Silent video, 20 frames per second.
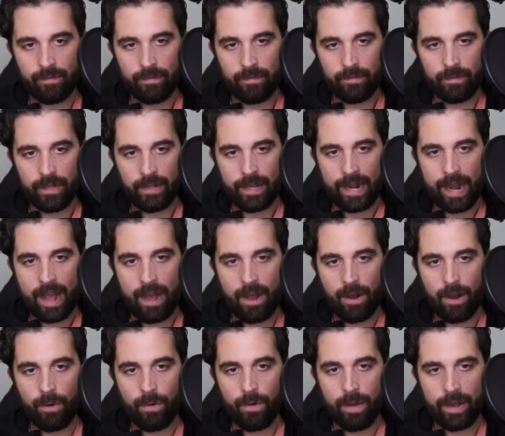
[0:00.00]
like
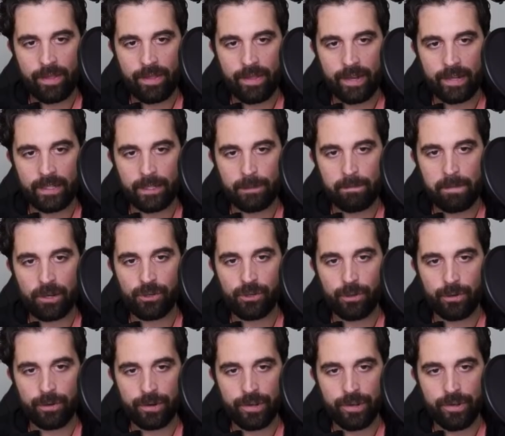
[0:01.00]
how I think
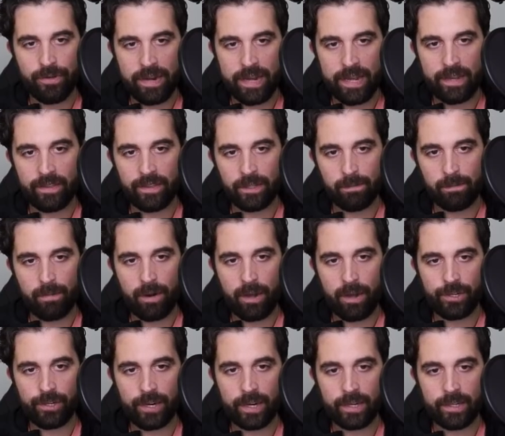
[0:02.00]
special or unique this
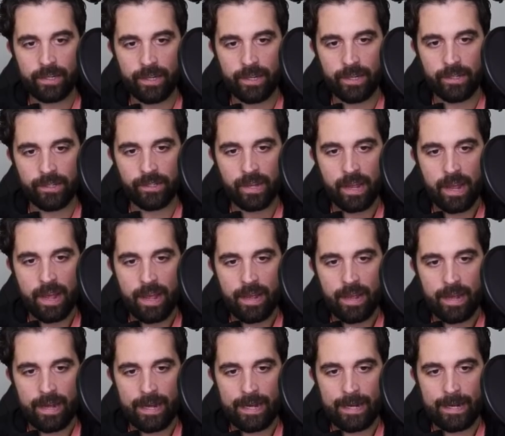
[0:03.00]
project is.
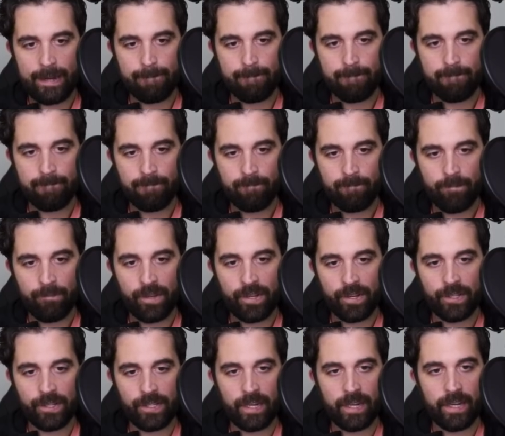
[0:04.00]
You
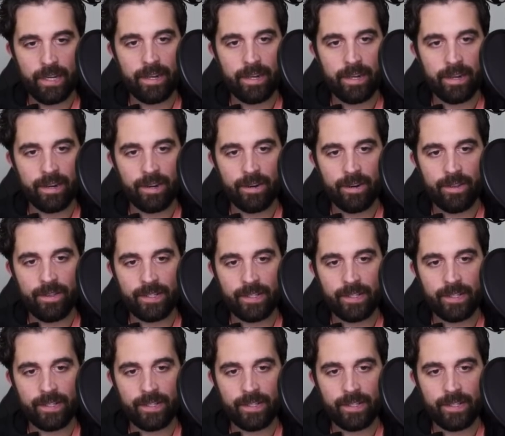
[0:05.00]
can see here, this